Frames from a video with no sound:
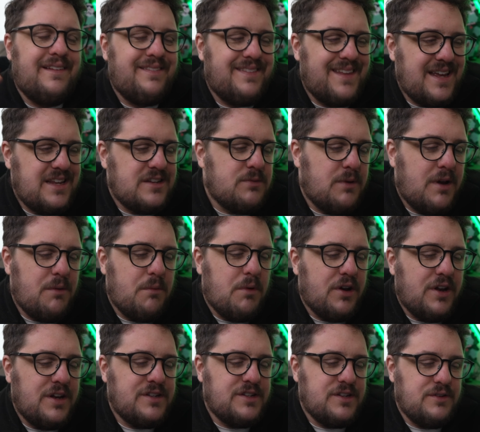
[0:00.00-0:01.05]
and that's what I
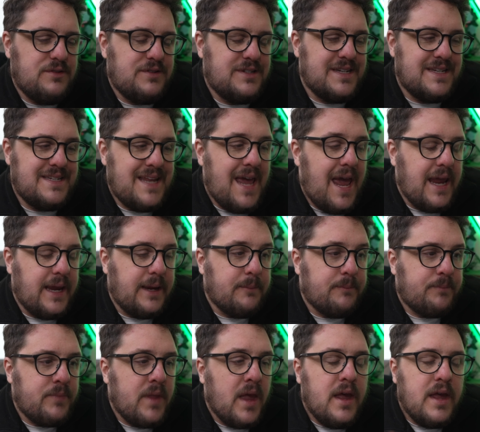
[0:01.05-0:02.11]
want to do today.
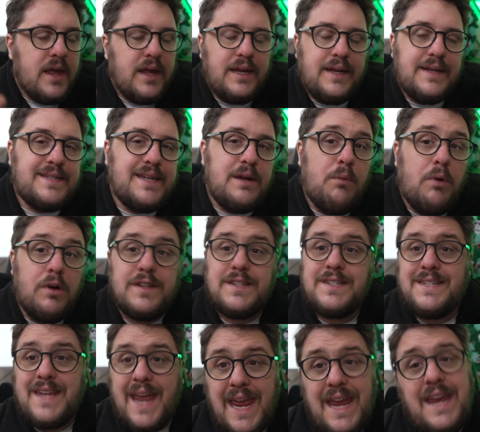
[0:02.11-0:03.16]
You see, what
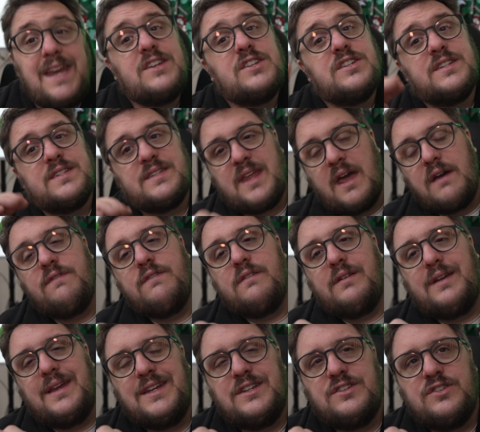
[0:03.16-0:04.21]
Sage has
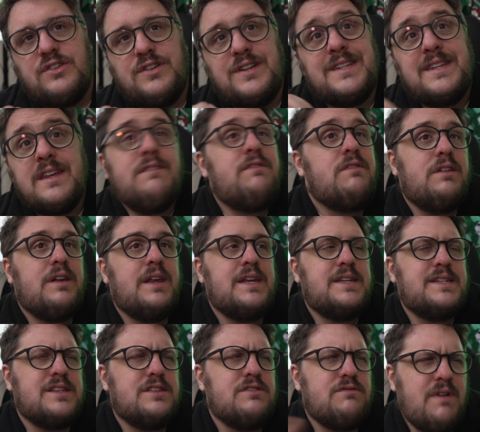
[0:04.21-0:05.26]
definitely done differently
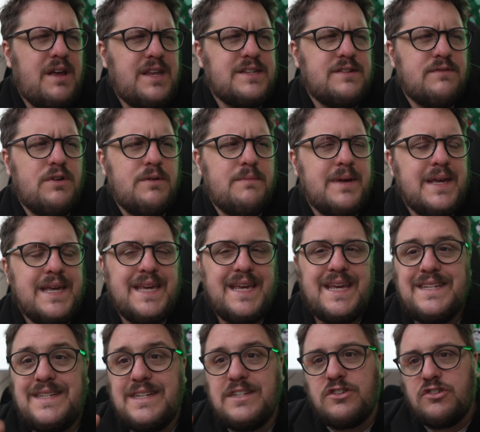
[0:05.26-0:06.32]
to the rest of them
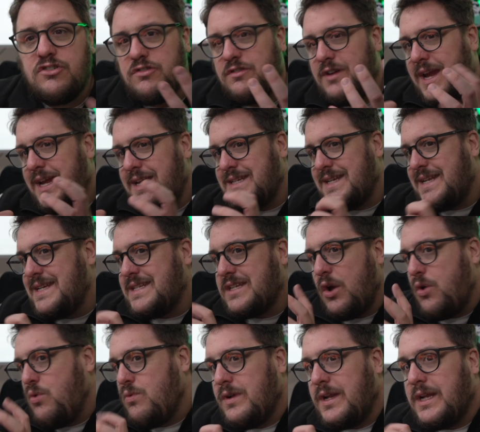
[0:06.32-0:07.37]
is it's created its
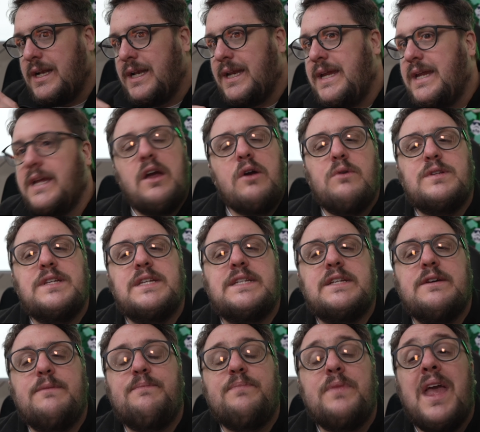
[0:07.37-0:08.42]
own little
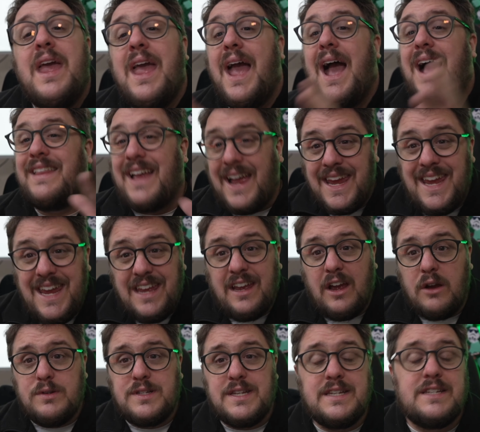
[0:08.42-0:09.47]
ecosystem. And that
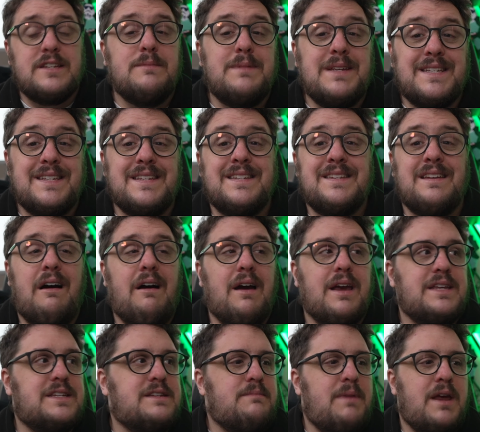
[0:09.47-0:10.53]
ecosystem is
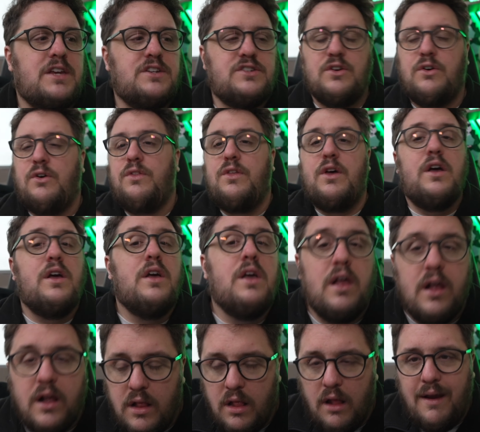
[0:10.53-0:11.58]
designed to make sure that
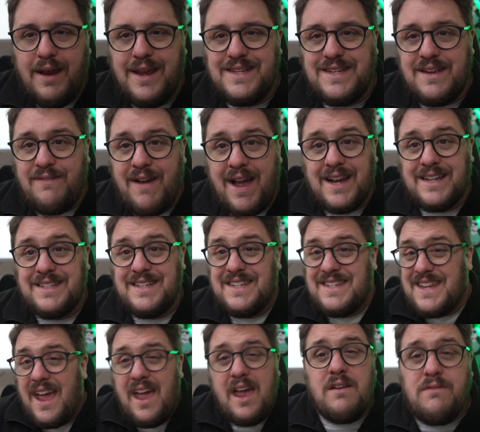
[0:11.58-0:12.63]
clients have access
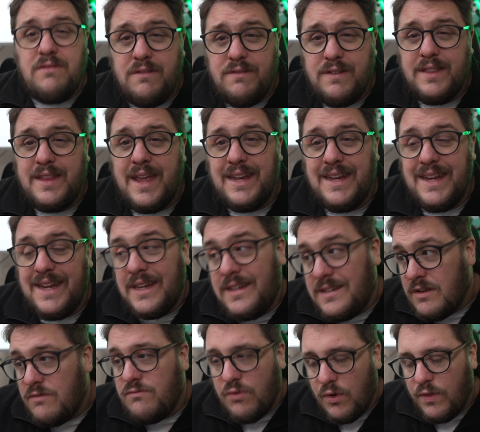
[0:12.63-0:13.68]
to everything they need
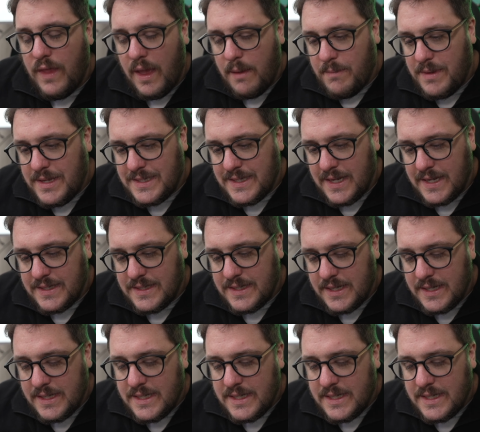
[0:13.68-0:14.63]
to run their business.